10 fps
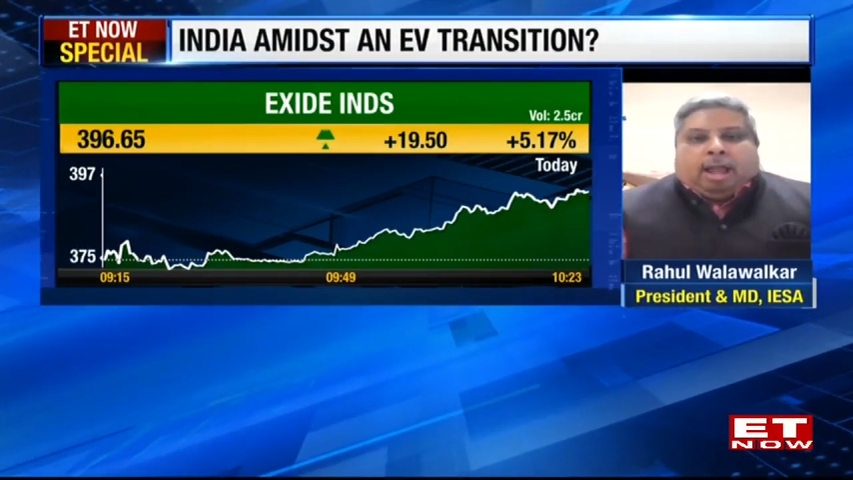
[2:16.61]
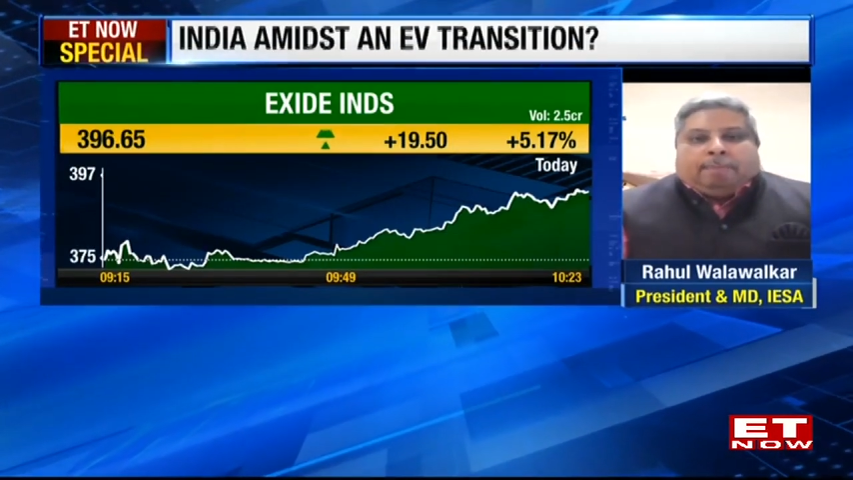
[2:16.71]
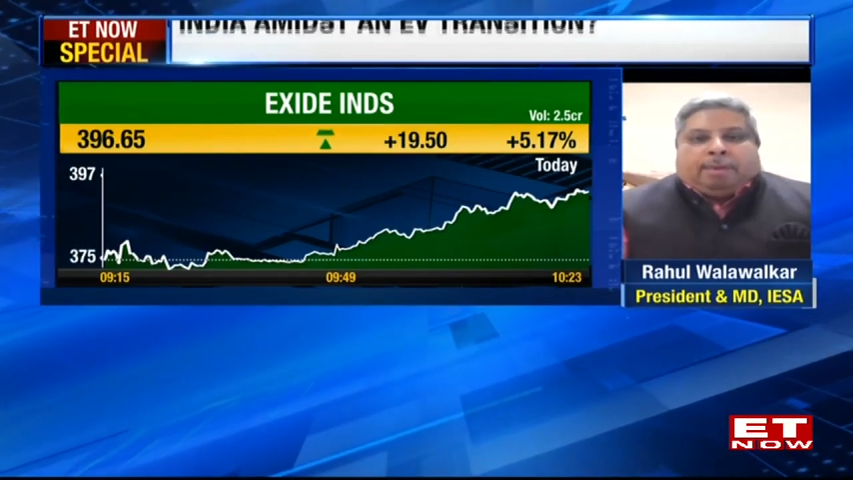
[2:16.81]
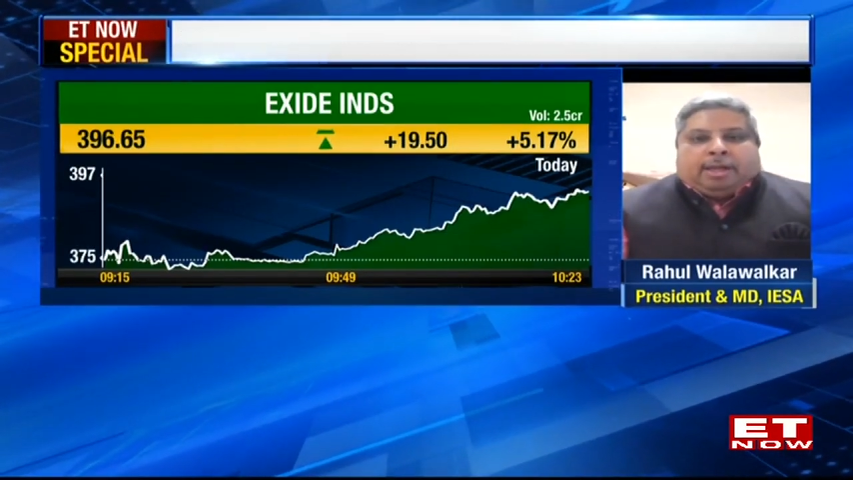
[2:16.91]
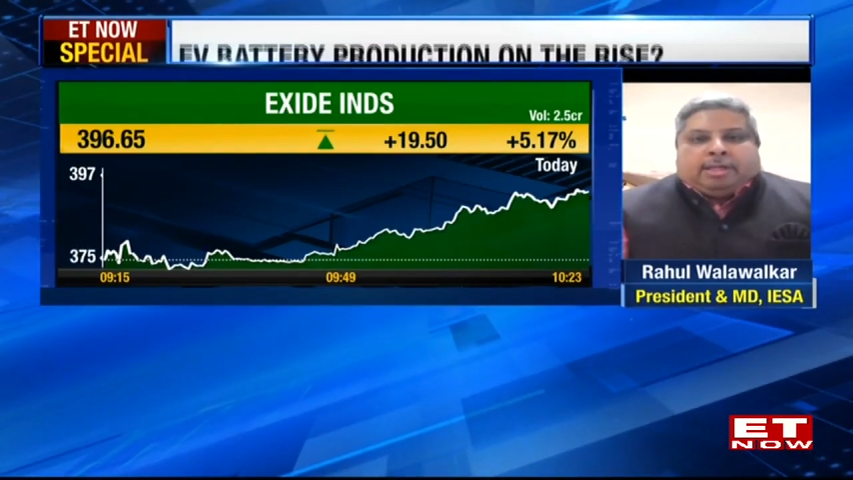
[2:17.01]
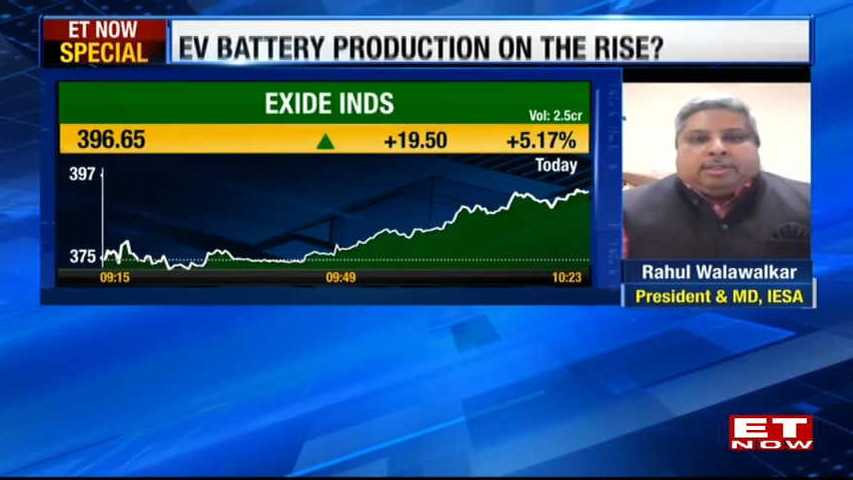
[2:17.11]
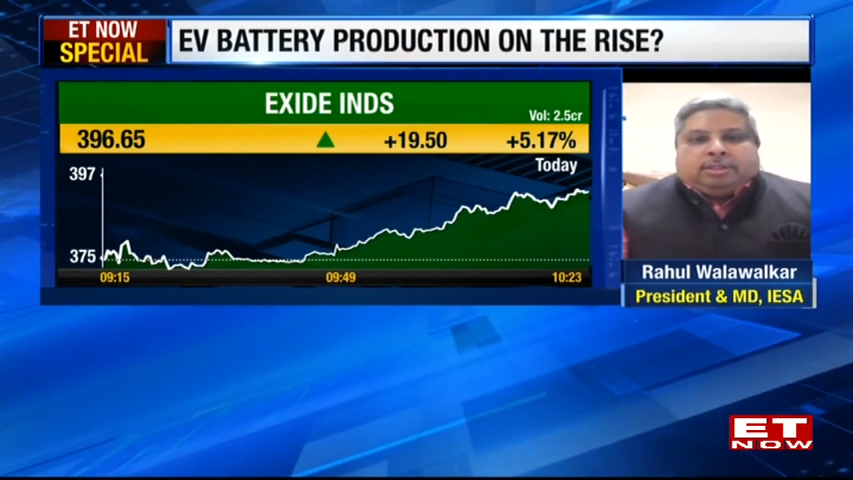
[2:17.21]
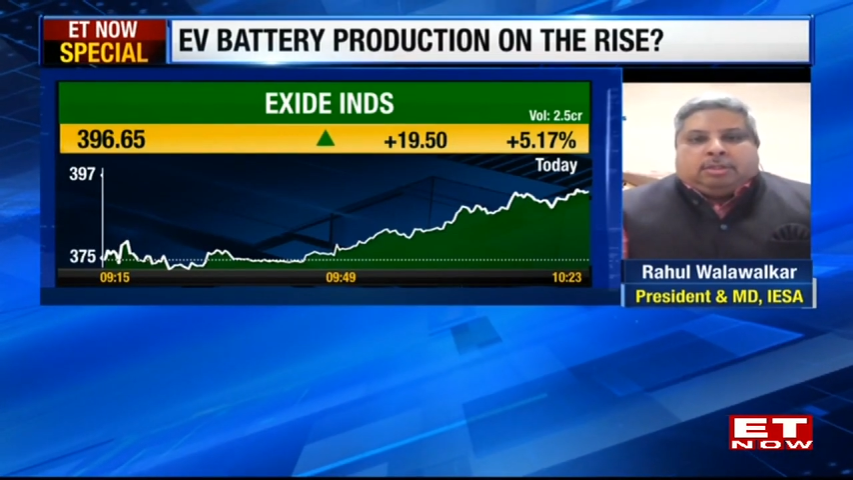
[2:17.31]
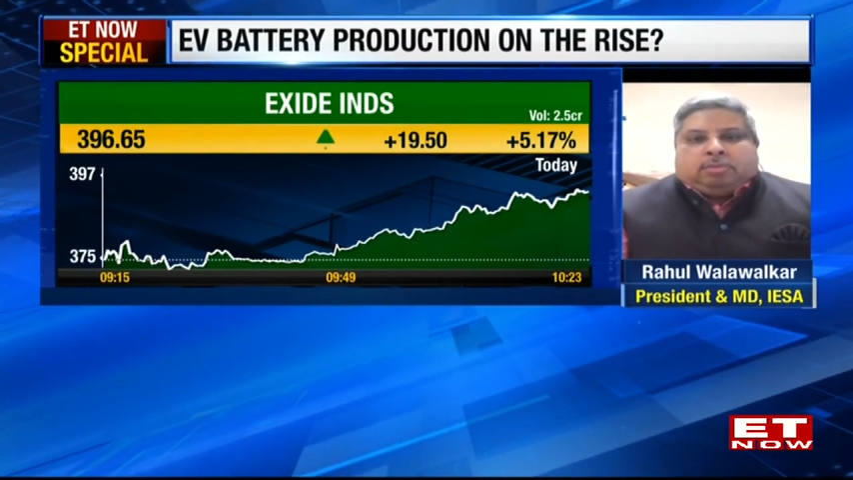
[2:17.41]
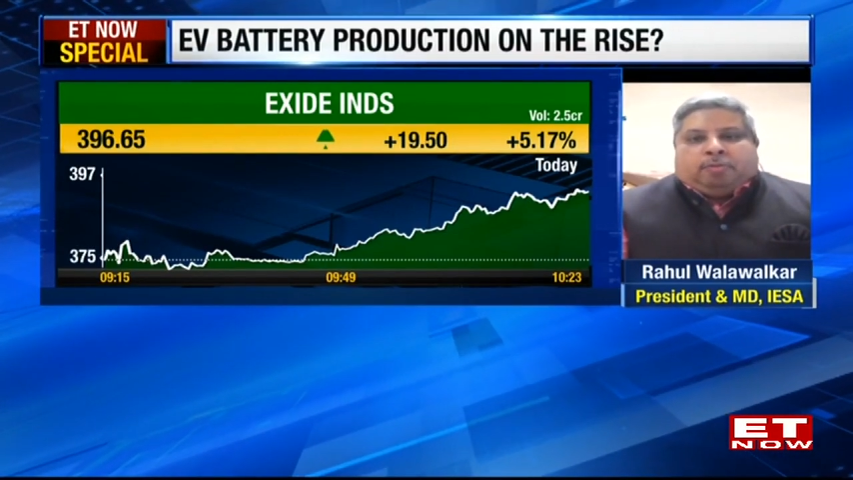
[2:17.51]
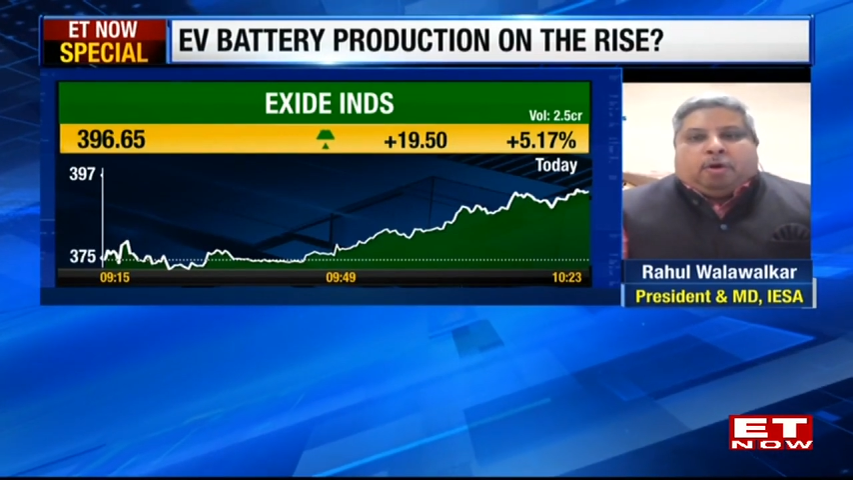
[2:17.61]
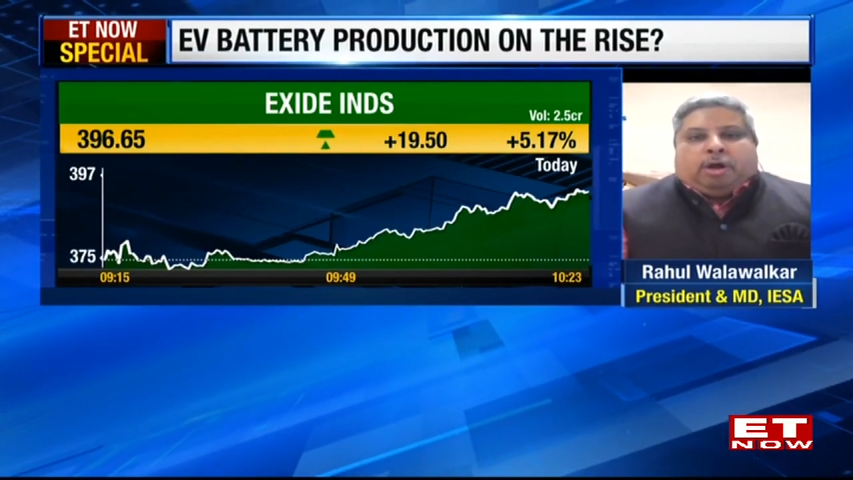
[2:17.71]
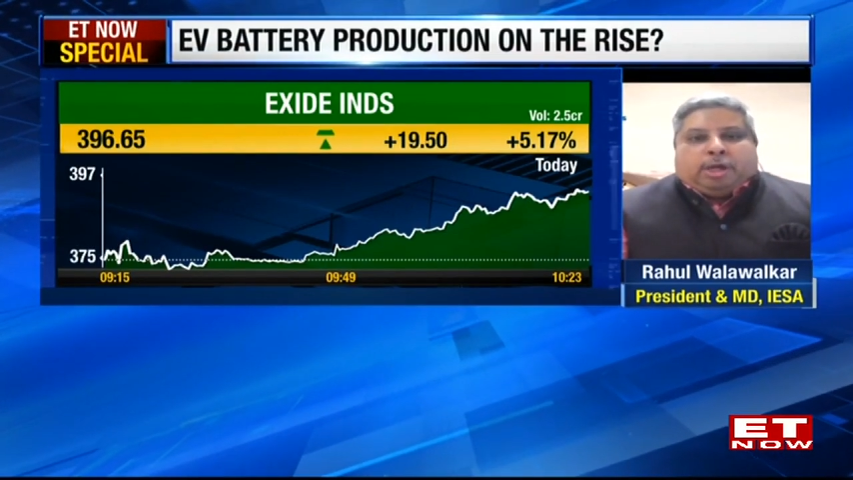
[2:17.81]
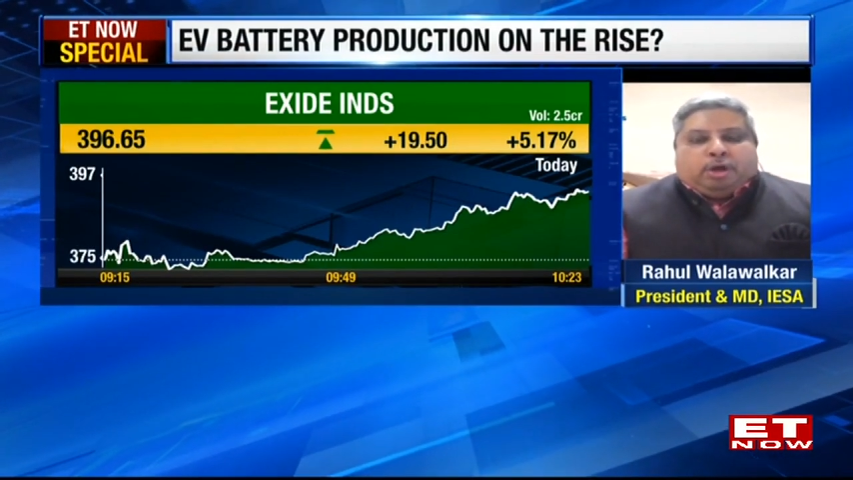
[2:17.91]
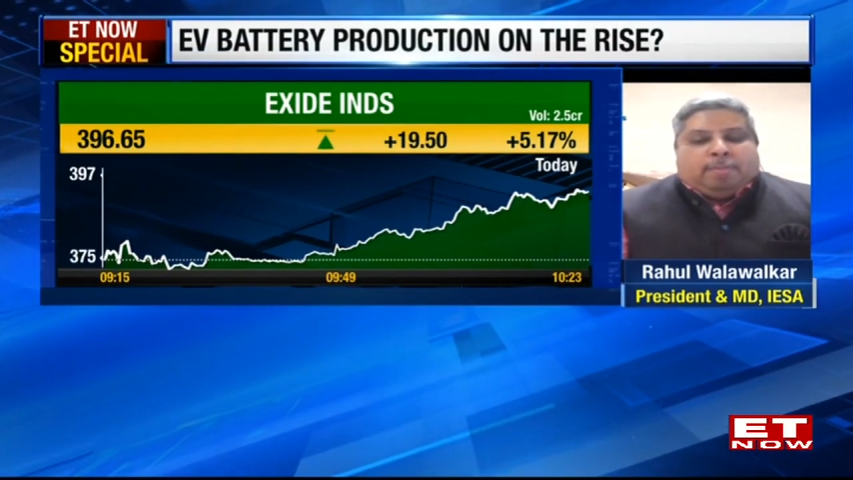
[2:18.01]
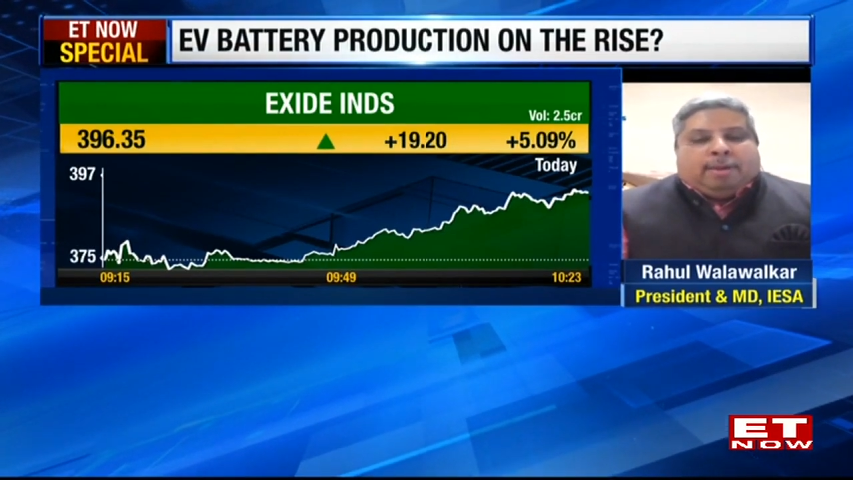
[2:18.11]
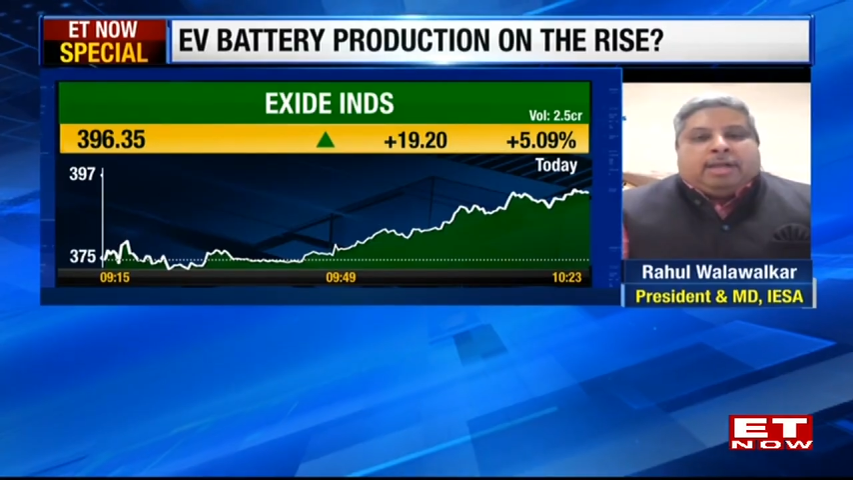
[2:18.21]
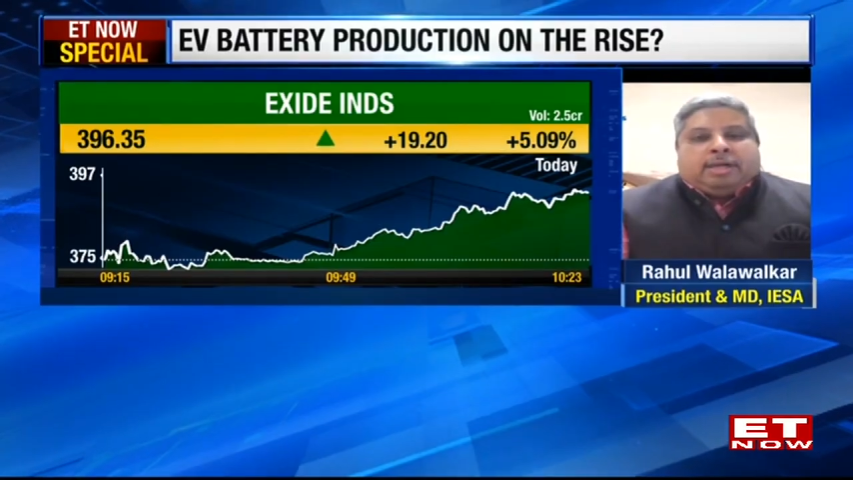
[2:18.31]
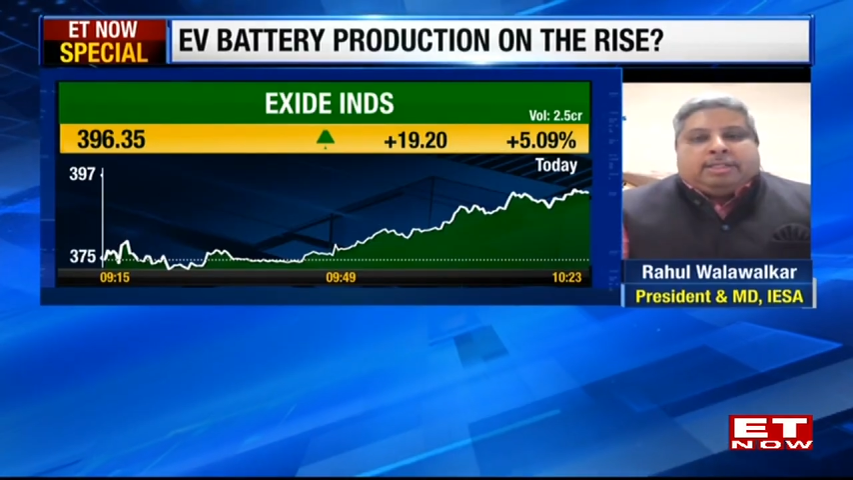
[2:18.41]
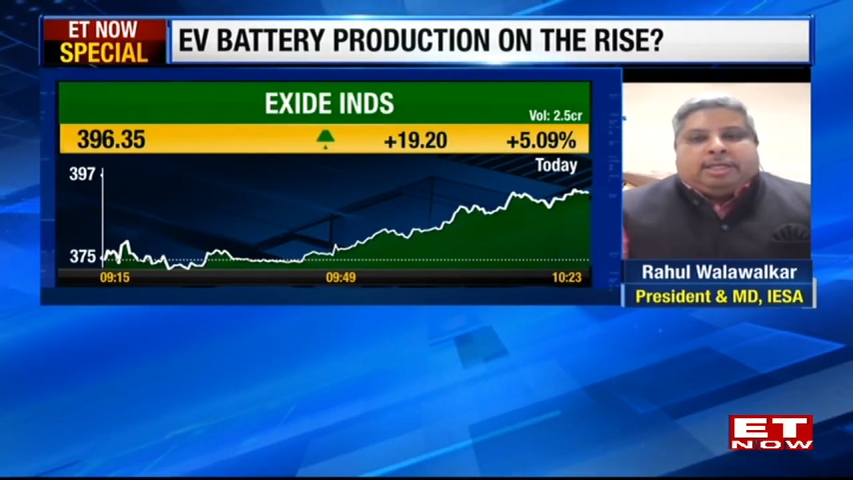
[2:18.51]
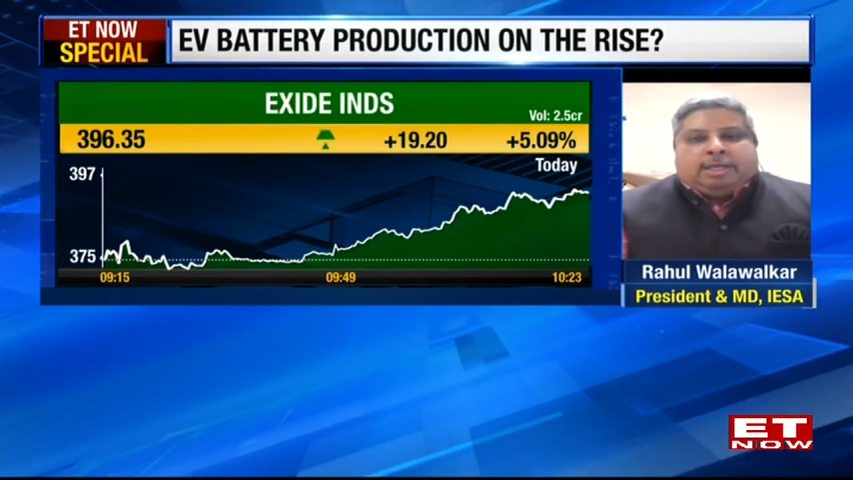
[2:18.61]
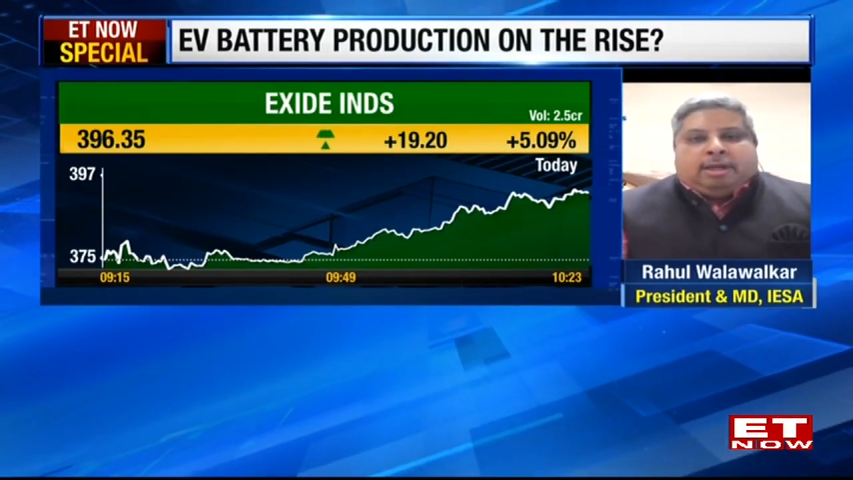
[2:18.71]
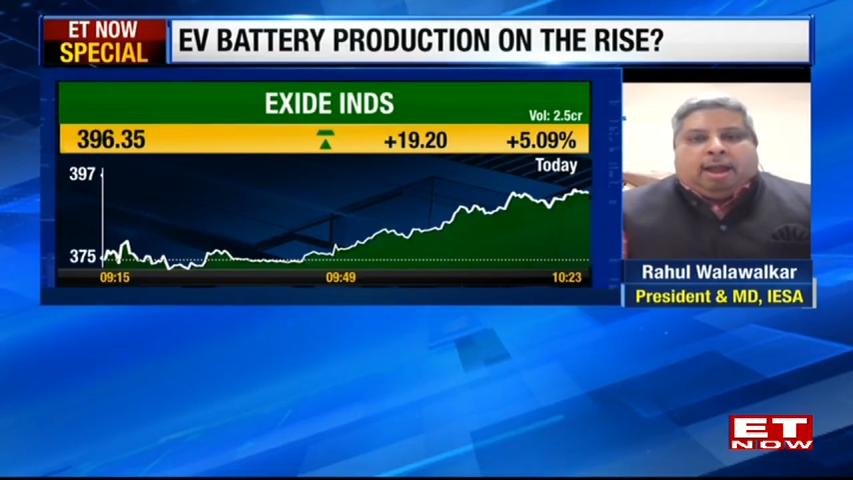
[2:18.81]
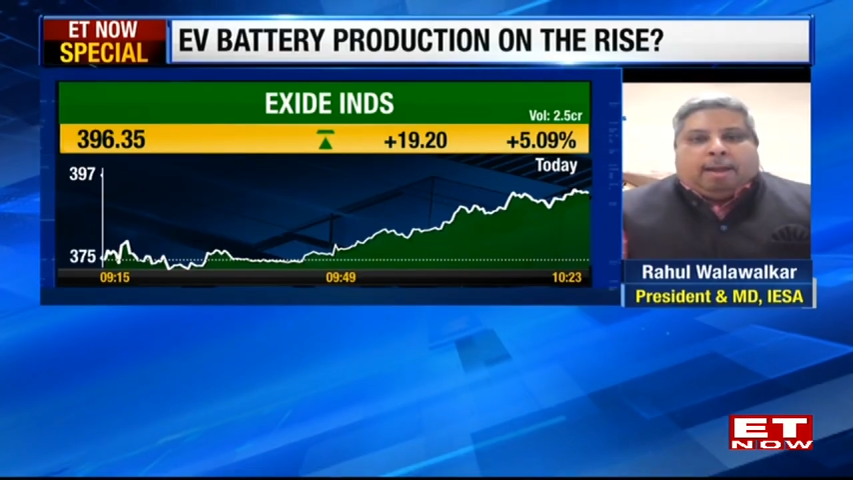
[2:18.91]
applications for renewable energy